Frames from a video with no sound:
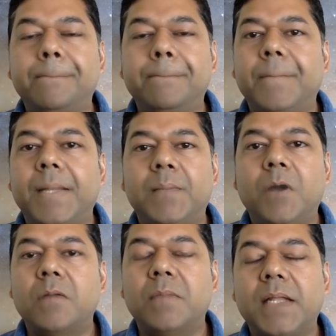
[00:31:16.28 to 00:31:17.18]
But the
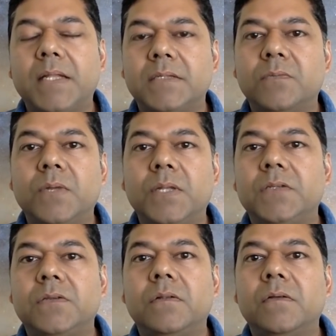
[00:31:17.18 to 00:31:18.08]
bottom line is really
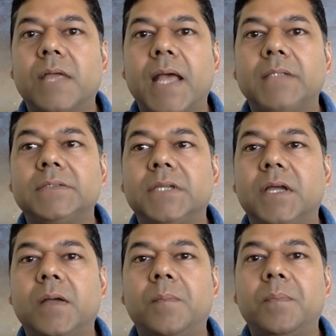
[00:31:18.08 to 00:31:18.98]
to look at
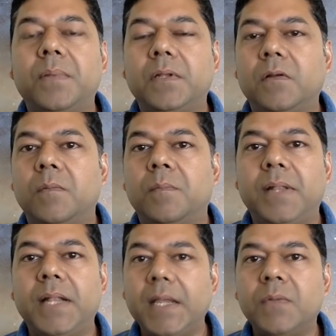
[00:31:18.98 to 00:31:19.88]

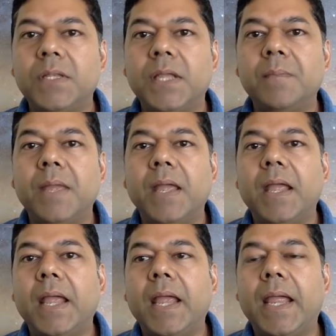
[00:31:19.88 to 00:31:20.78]
playing with them,
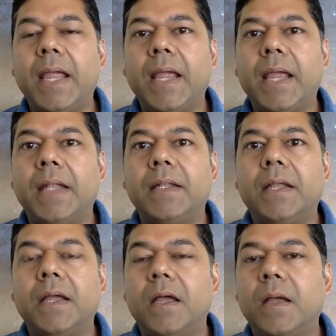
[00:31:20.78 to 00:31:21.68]

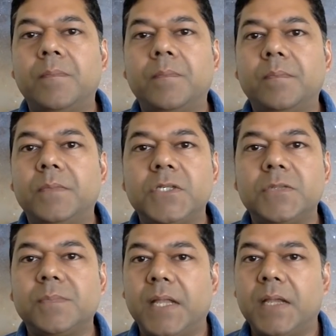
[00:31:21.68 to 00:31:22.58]
and
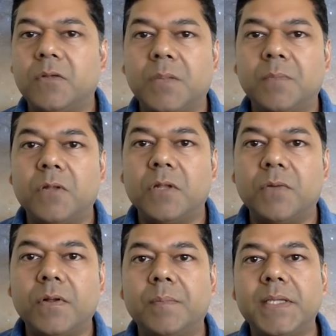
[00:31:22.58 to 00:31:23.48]
just playing with them on a
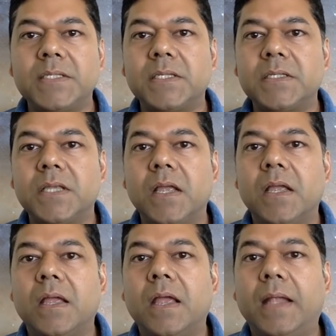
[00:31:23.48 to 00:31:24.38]
regular basis,
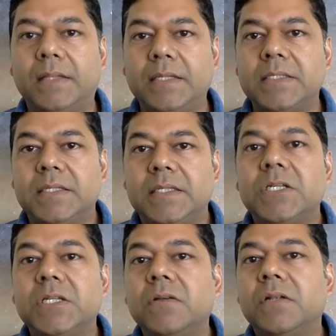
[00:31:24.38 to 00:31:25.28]
at least
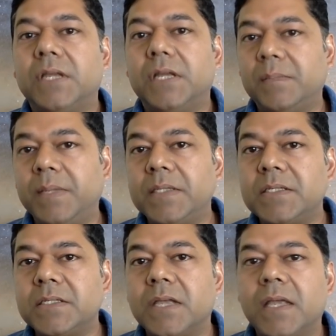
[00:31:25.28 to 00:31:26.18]
initially on a daily
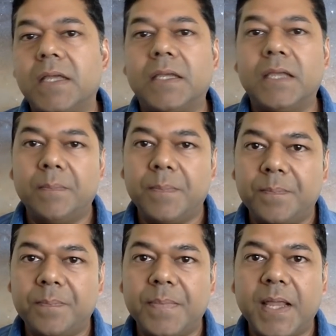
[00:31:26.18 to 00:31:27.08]
basis. Keep
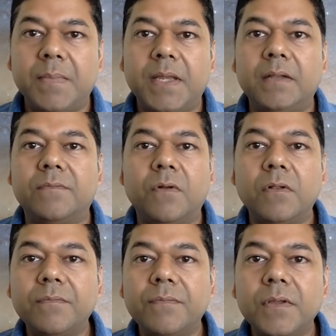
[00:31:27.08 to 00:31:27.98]
them in
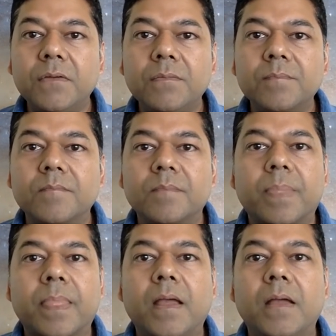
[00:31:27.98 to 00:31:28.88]
front of you,
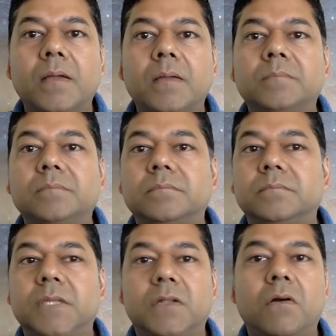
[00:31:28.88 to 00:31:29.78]

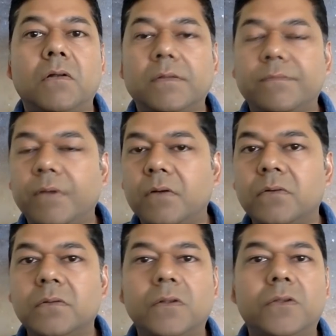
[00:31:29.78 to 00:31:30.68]
on your
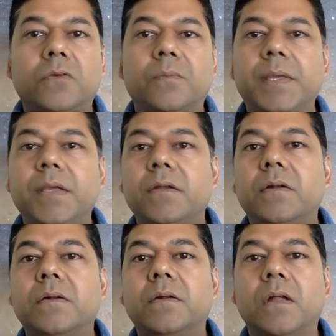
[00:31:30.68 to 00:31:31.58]
phone, on your
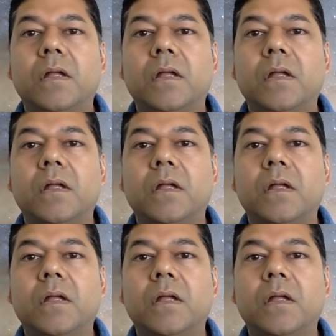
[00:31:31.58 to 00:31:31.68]
computer.